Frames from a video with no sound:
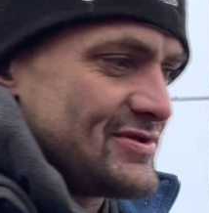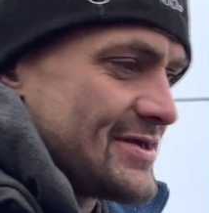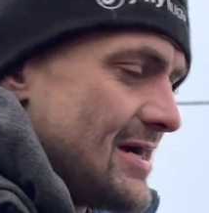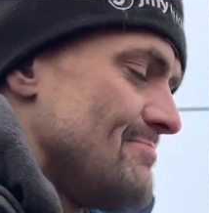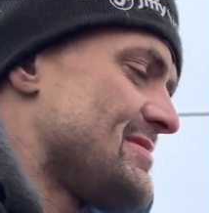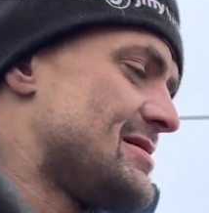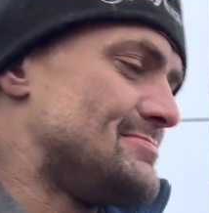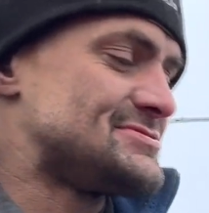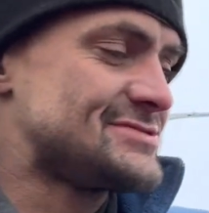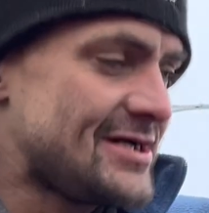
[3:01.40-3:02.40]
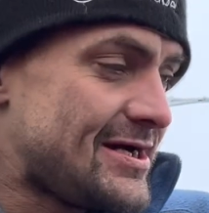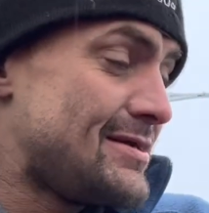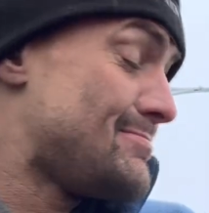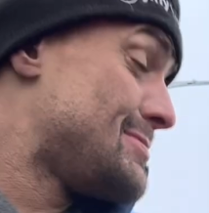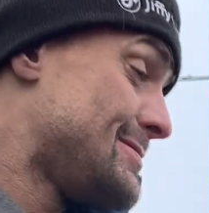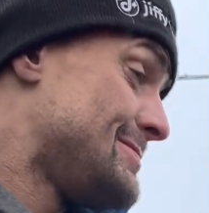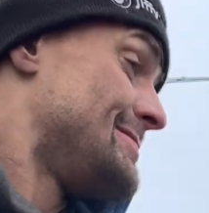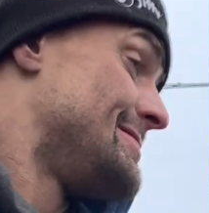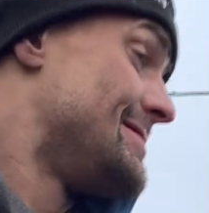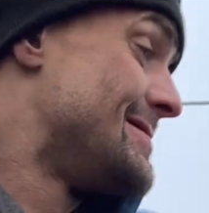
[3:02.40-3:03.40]
time becomes time,
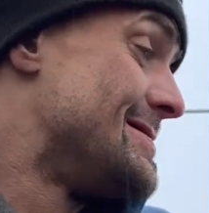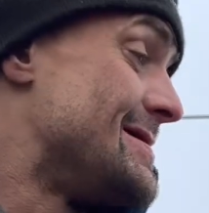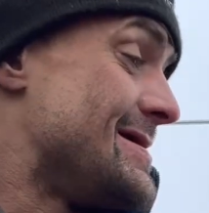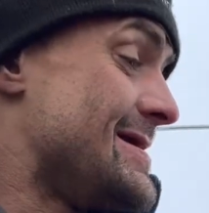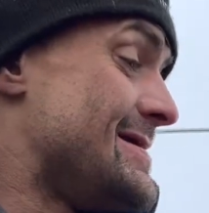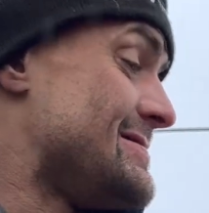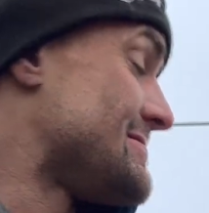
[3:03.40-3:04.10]
it